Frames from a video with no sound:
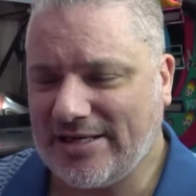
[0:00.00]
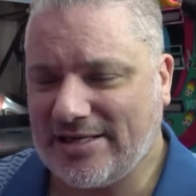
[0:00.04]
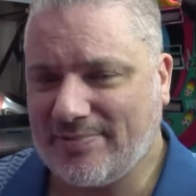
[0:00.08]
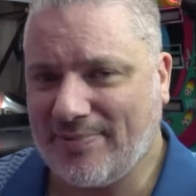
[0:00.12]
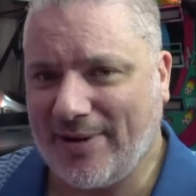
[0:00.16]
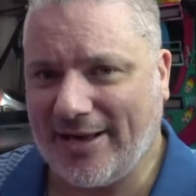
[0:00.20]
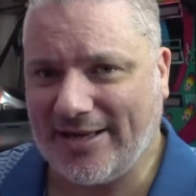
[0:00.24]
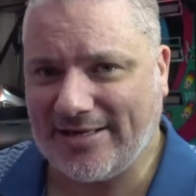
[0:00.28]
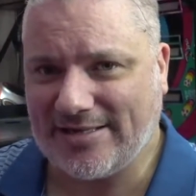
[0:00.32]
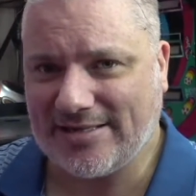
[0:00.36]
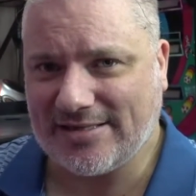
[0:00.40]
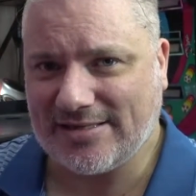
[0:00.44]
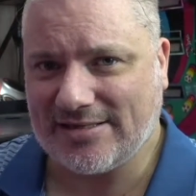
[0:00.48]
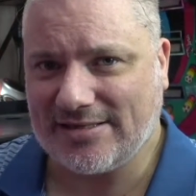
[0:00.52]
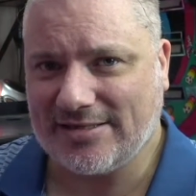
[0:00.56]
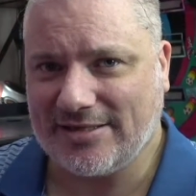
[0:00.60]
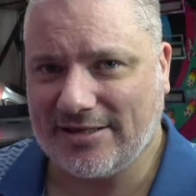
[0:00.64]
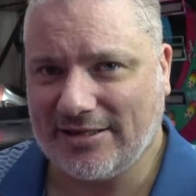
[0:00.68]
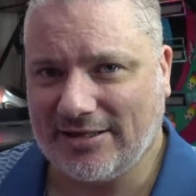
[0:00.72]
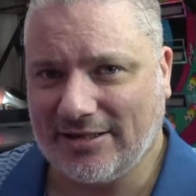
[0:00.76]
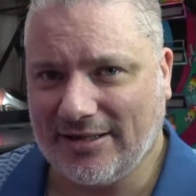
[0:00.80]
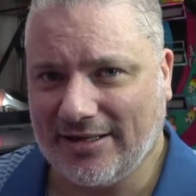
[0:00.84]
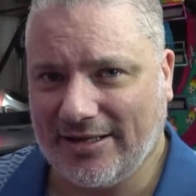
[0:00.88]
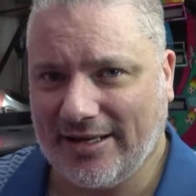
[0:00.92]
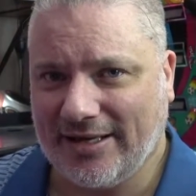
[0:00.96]
spaces
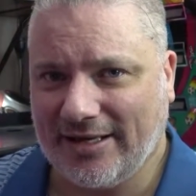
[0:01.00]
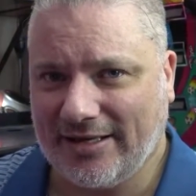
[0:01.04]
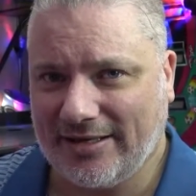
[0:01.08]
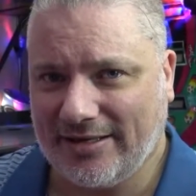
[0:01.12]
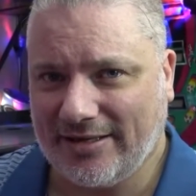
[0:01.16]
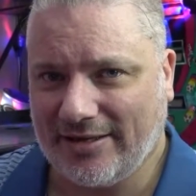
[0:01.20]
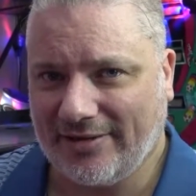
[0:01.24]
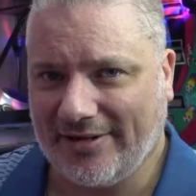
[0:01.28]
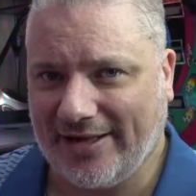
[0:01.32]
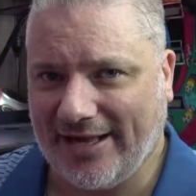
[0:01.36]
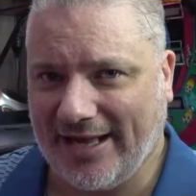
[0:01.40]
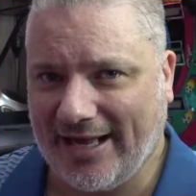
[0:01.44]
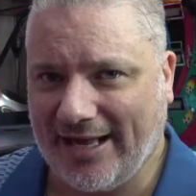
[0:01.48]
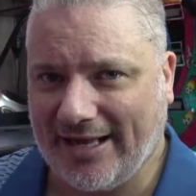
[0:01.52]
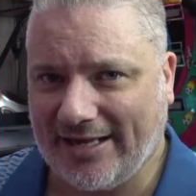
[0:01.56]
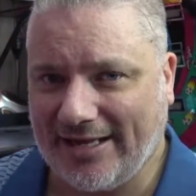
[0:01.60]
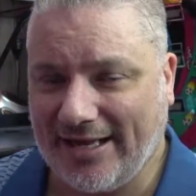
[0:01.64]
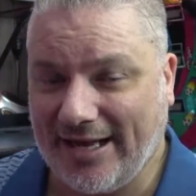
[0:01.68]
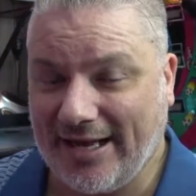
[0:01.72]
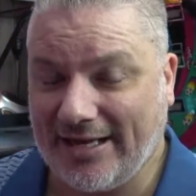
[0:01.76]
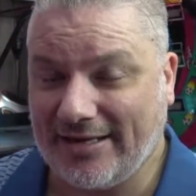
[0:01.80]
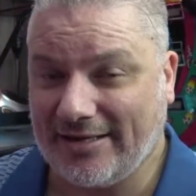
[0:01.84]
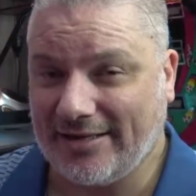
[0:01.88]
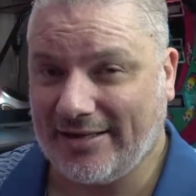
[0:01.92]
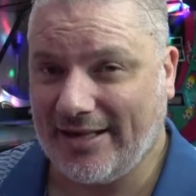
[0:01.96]
still in the arcade,